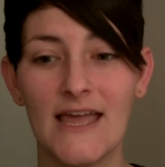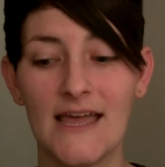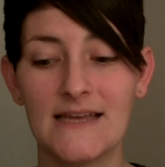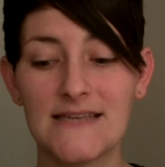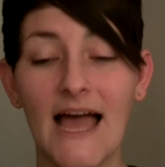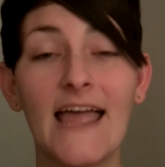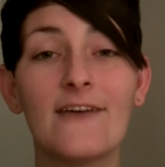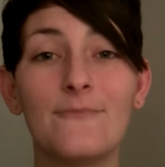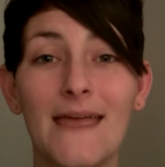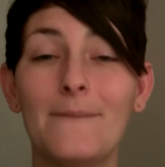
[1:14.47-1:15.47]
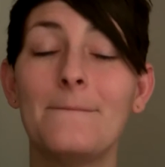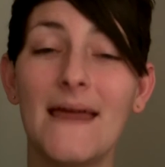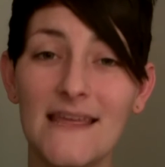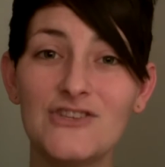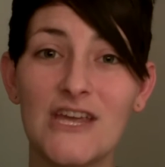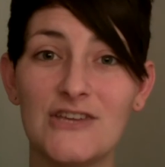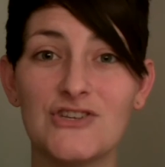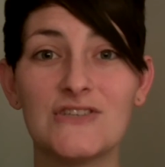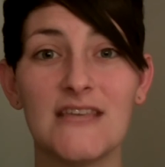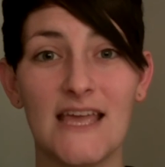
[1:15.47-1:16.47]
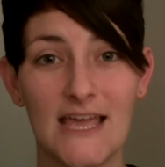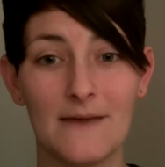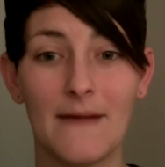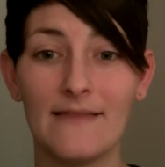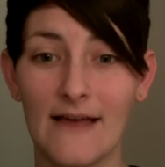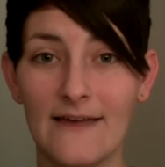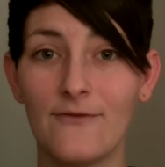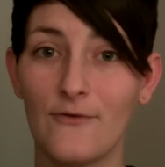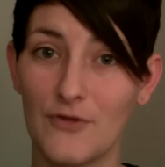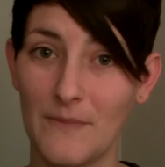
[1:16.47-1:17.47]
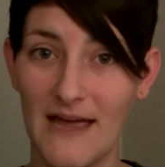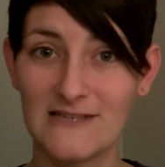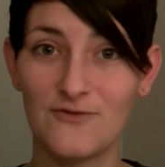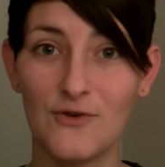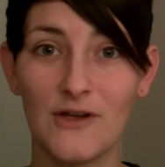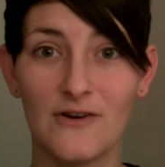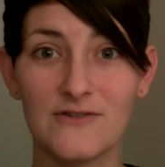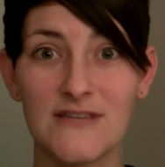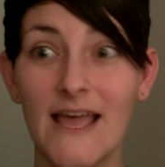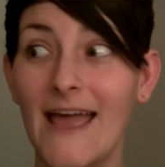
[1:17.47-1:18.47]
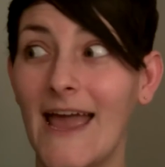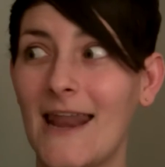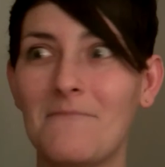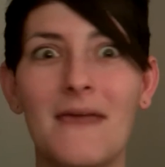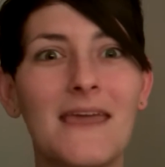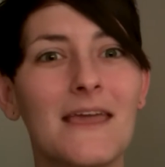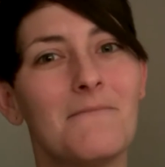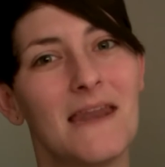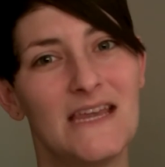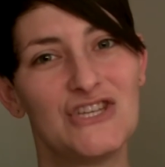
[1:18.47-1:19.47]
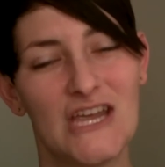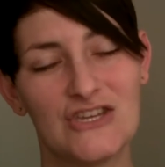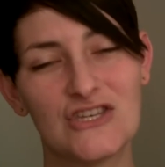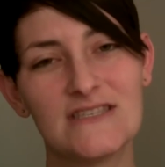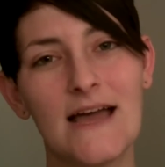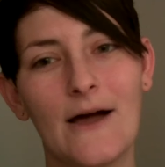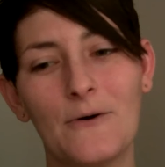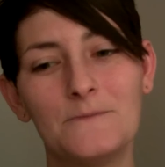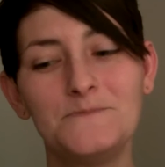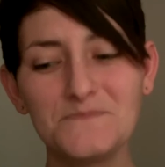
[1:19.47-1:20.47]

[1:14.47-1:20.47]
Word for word: And I have made many changes in my life over the past few years, and I'm making many changes now.